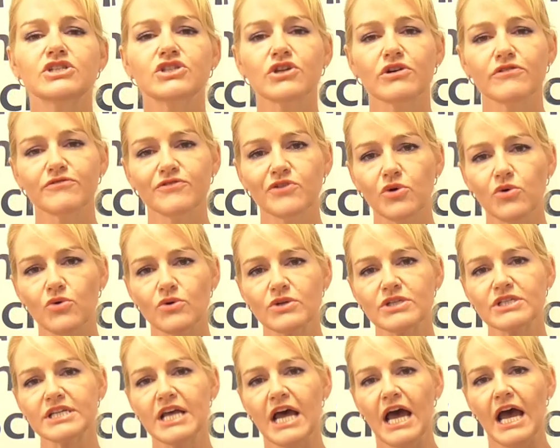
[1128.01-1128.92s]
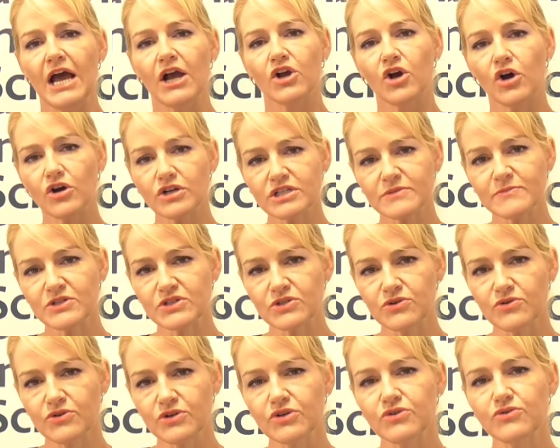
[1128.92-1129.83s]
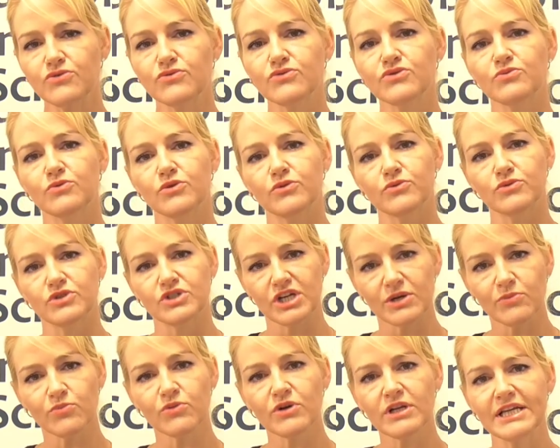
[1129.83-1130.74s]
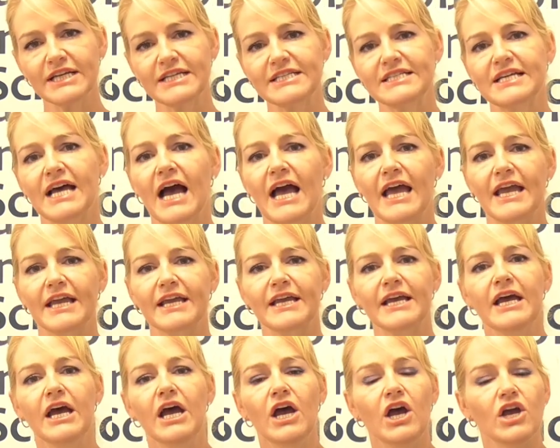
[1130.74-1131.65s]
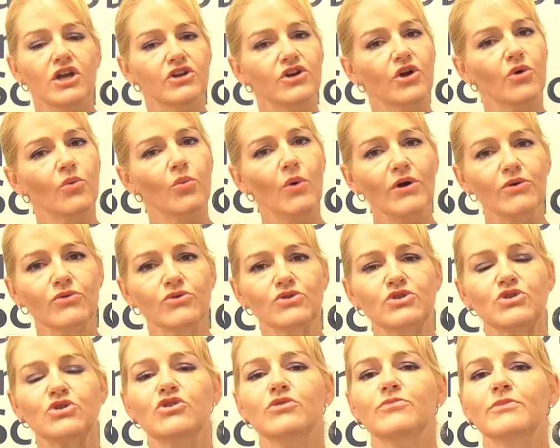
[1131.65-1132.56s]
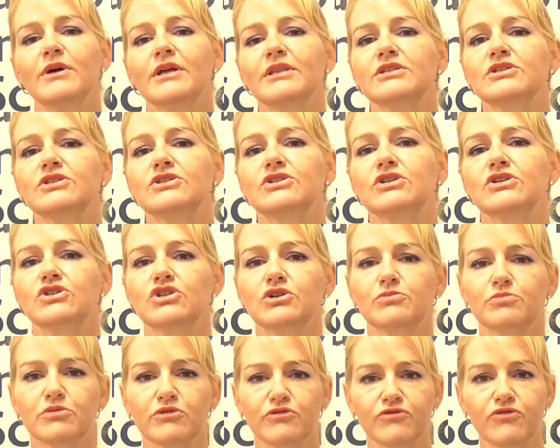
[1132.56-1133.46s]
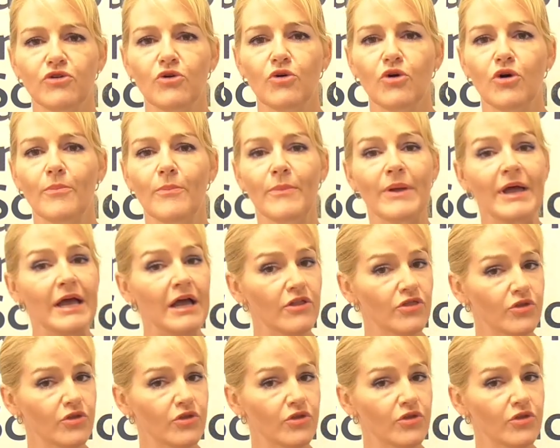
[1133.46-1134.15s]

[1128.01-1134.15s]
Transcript: So of course, cosmeceuticals will generally take, you know, 1 or 2 months to perform.